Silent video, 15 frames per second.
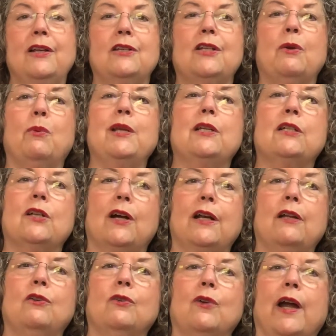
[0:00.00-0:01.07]
So we
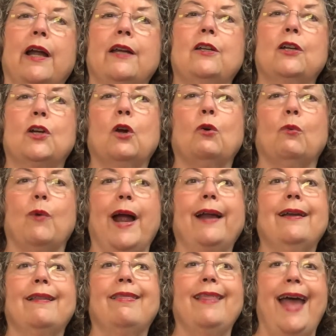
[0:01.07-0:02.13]
started trying to
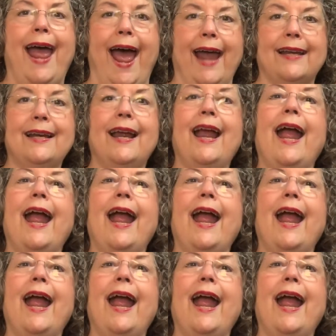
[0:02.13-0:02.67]
correct that,